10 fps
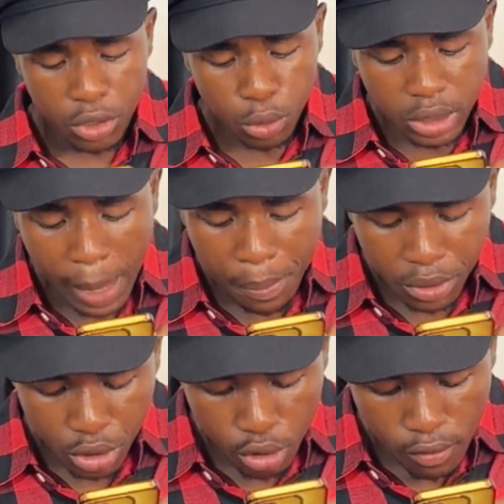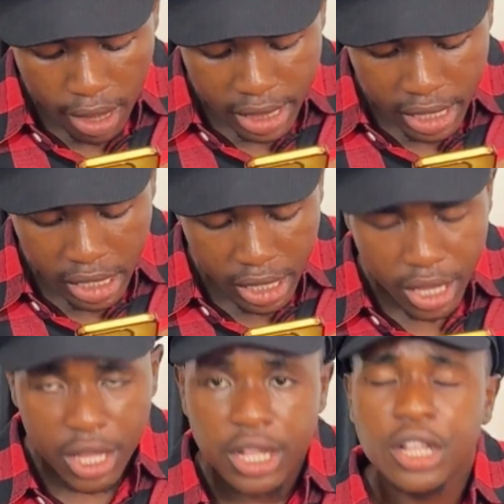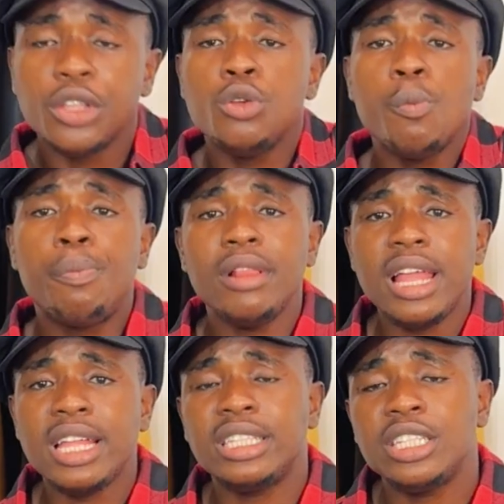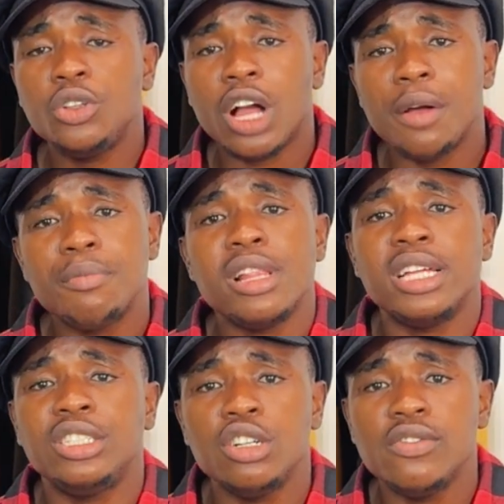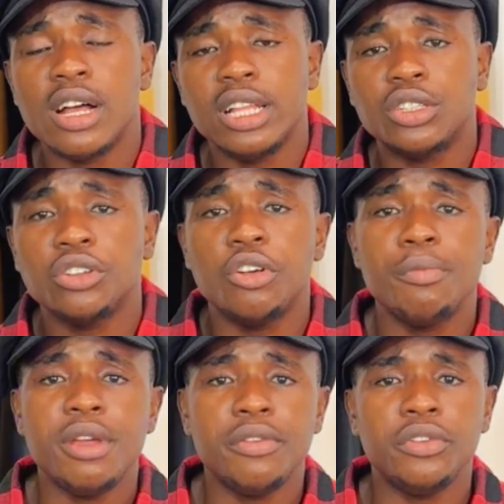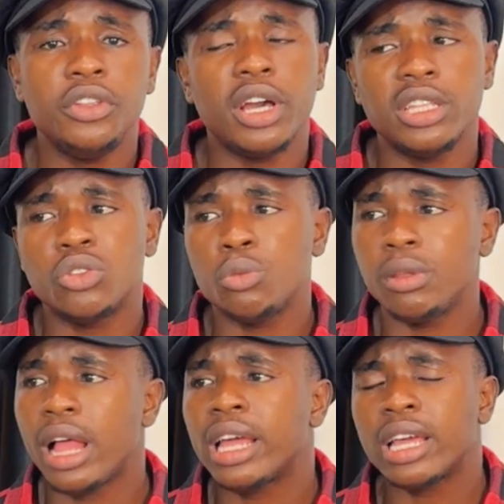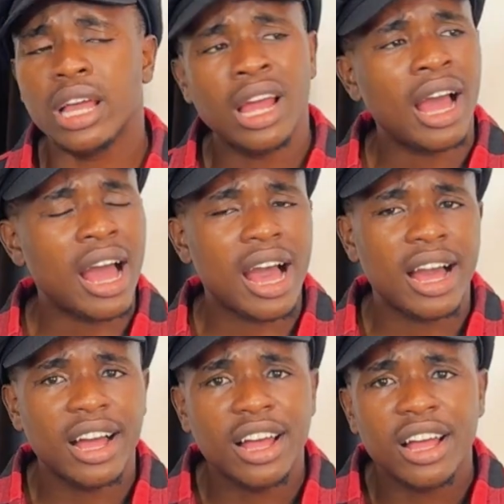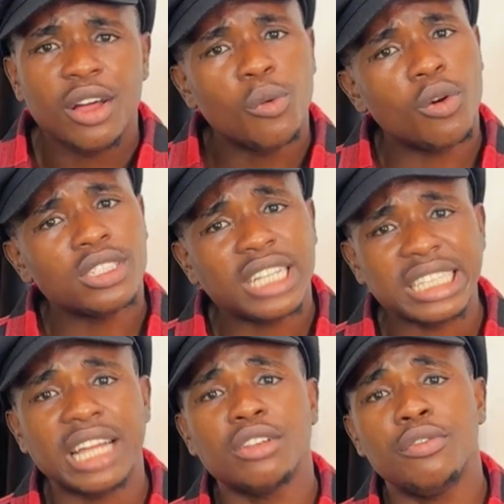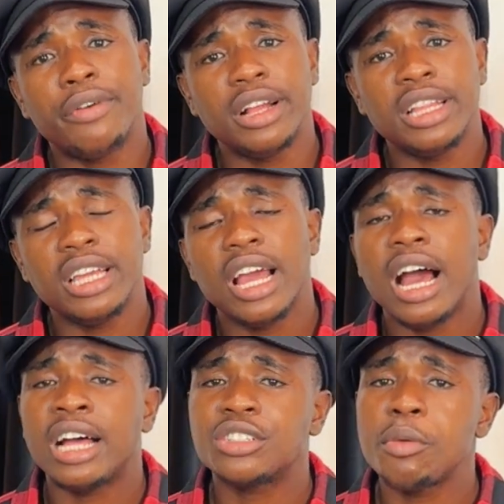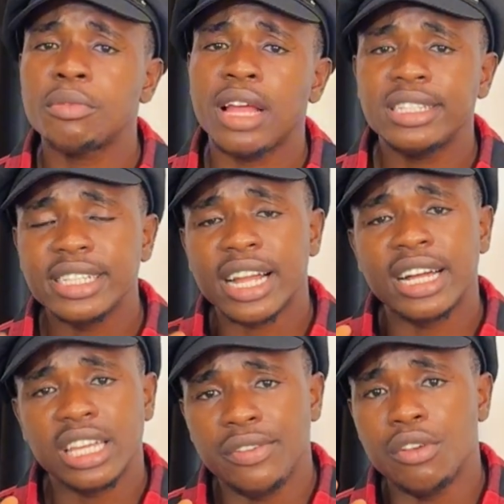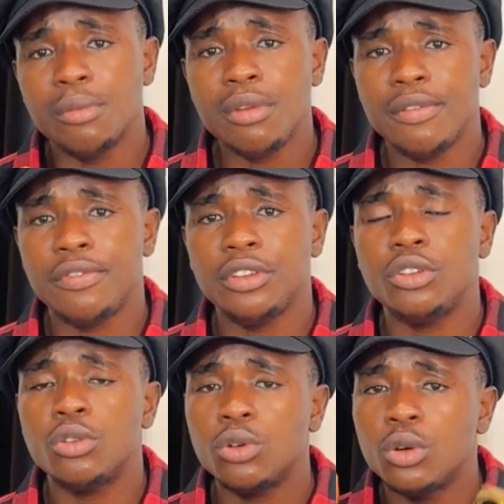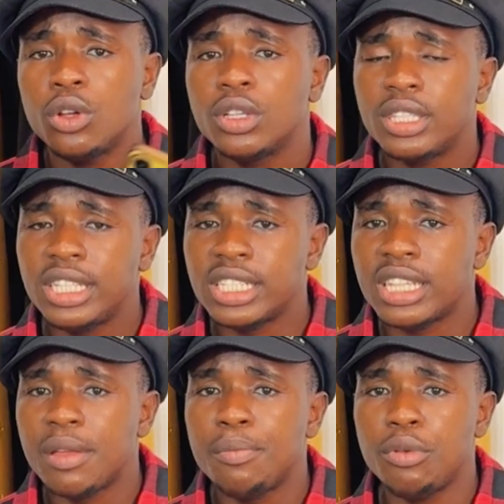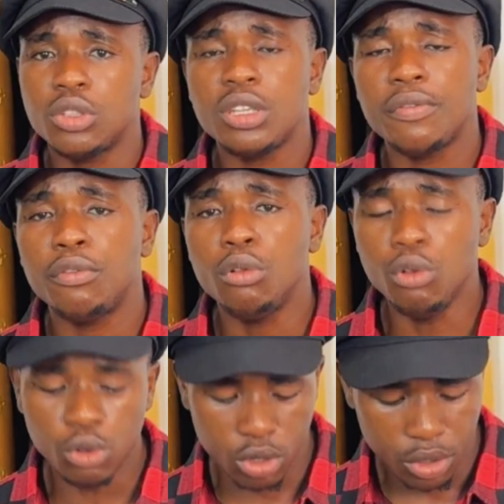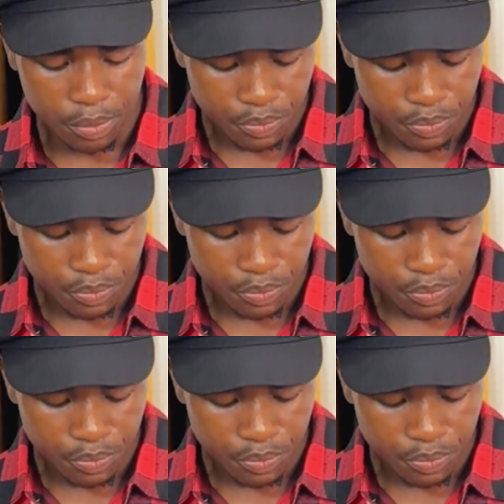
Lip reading: You tap on the overlay, you blend it. You can blend the overlay to your main video, and it will be like, was that an overlay? And sometimes it can give your main video this beautiful look.